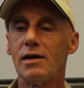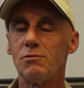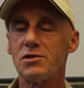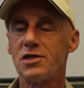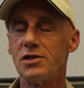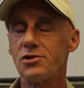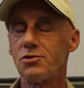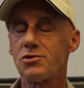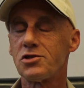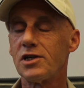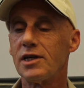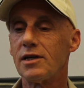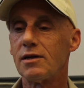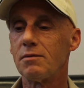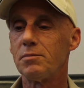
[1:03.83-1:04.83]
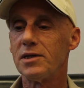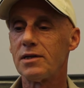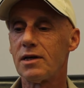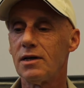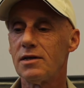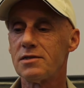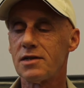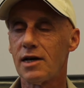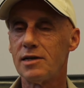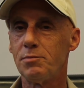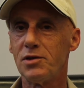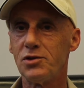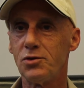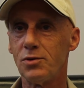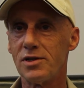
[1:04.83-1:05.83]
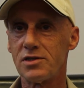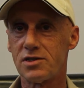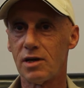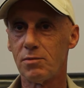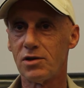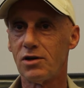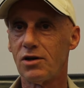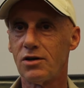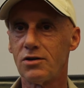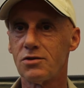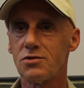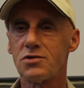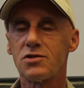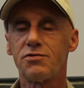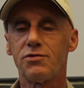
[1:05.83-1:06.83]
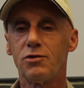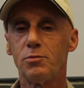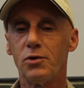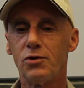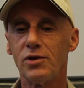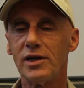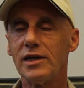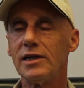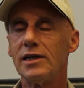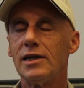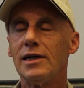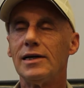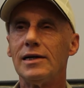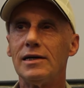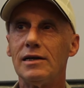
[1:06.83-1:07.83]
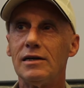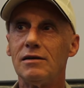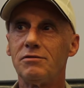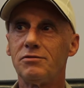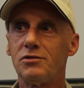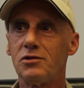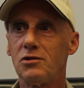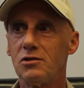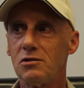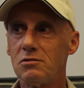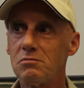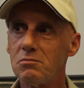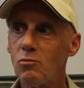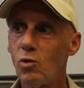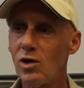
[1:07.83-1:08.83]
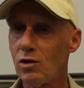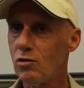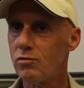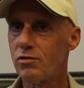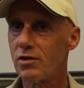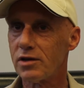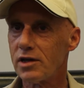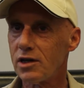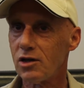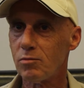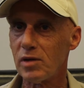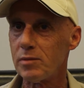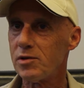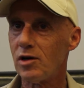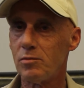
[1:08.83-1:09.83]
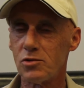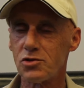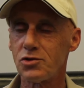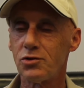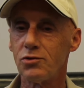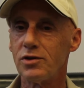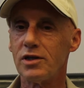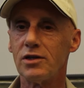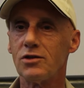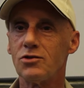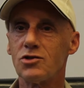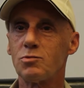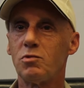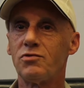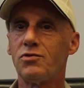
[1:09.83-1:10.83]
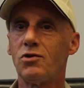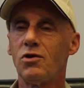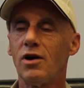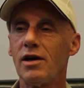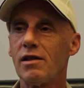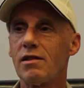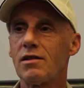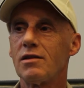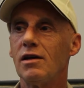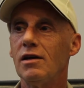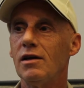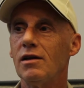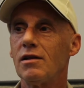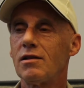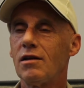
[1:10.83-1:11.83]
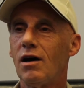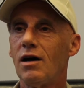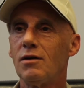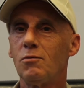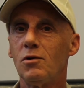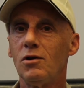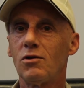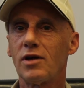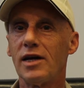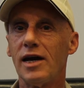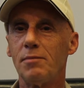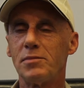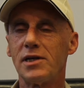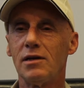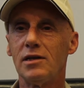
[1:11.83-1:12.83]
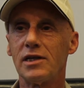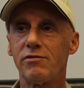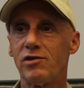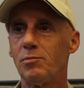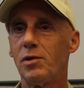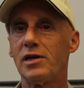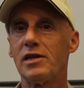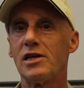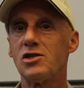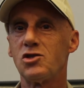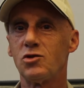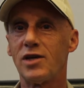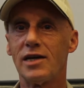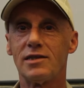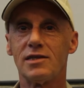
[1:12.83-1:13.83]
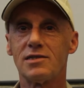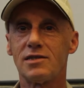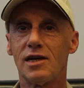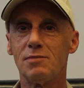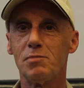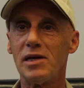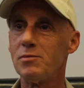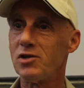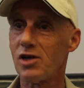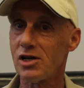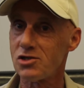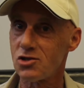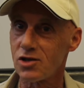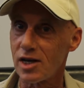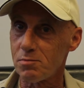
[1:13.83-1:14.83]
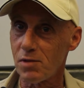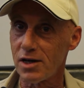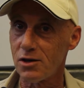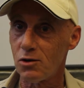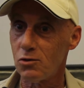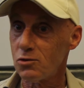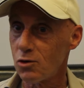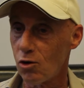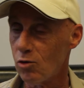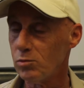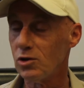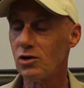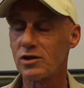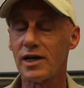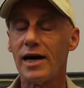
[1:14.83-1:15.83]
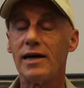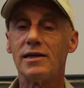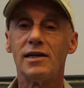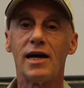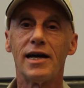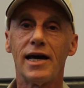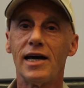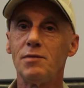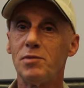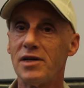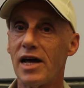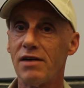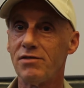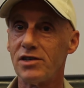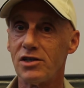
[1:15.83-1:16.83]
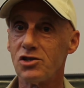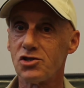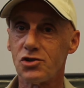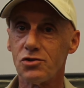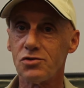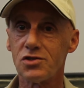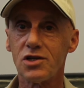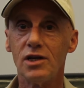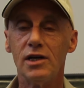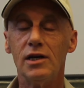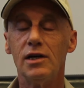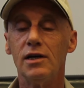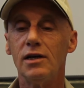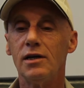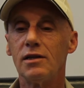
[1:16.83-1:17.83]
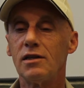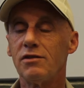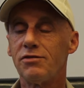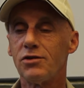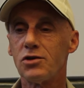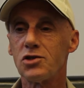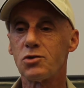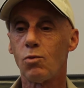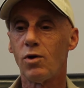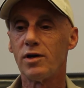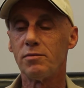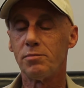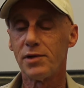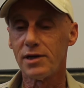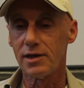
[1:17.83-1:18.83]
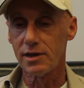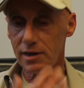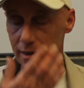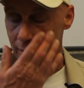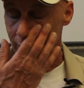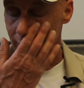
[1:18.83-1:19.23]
was interesting because I'd been doing seminars for Birnie for well over a year, maybe almost 2 years, before I thought, well, okay, I'm telling everybody they should get this done, maybe I should get my own home looked at. And I had been having issues. The first one being